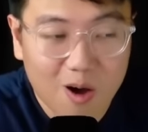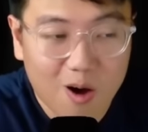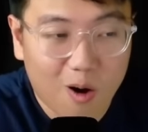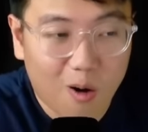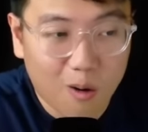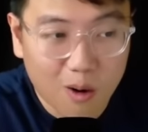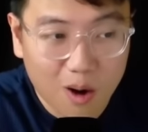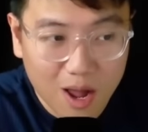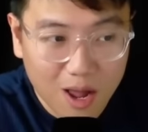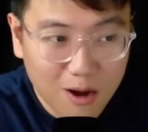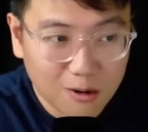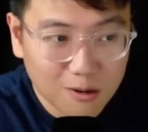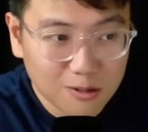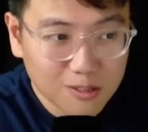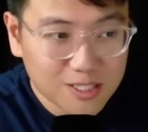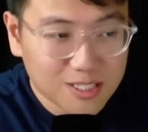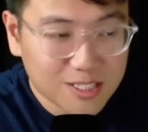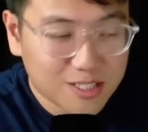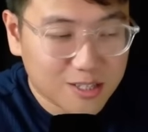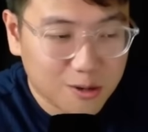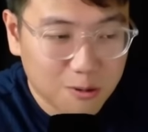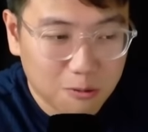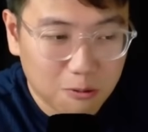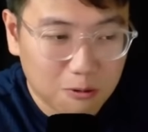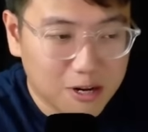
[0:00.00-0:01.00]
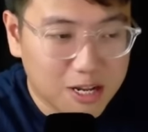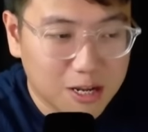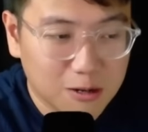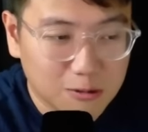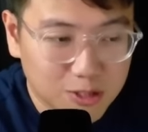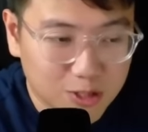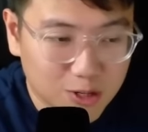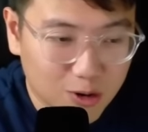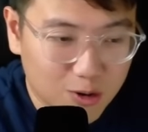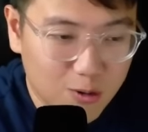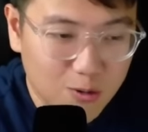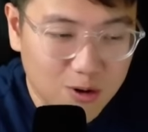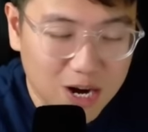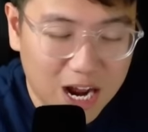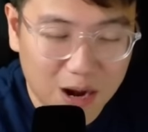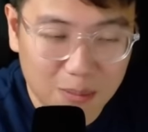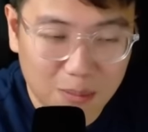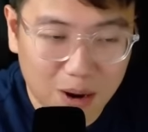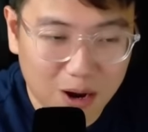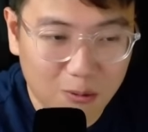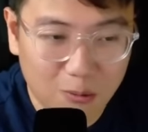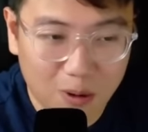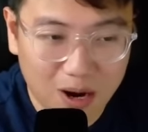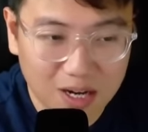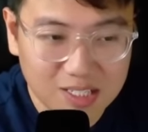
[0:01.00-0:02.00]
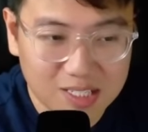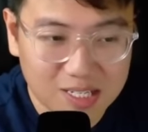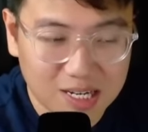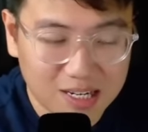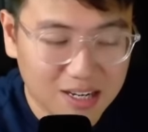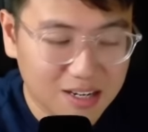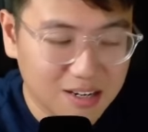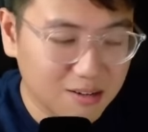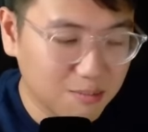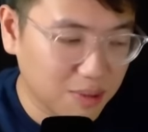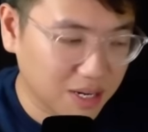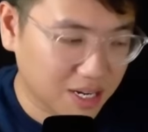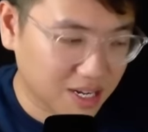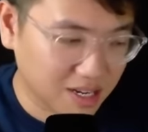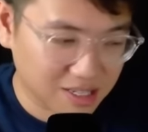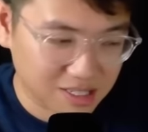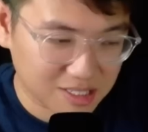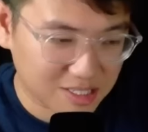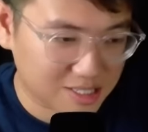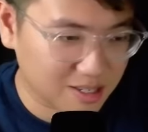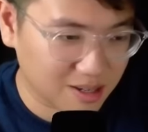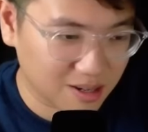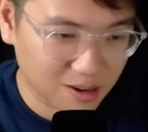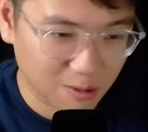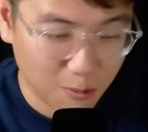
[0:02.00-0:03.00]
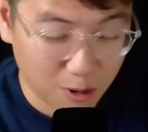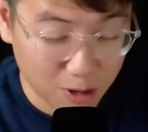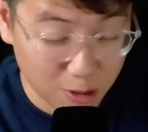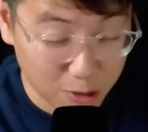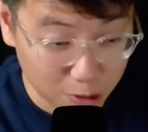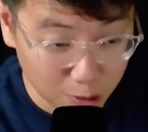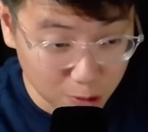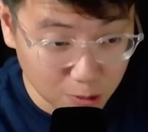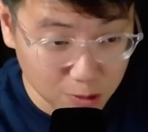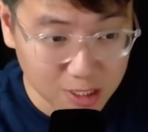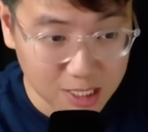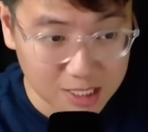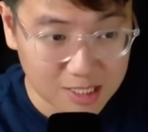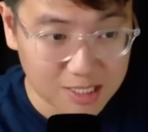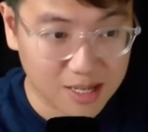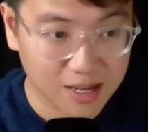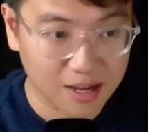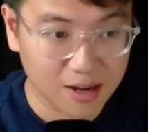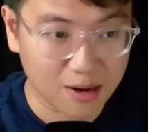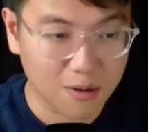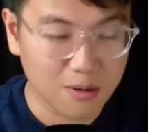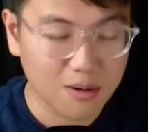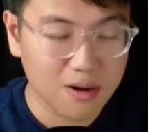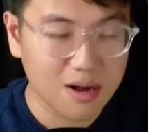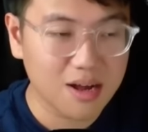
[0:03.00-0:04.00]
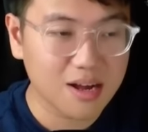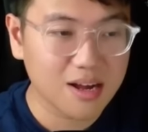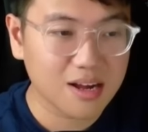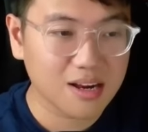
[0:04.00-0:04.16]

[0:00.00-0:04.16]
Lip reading: Or else you reduce your cooldown by 1 second, because when you use the skill,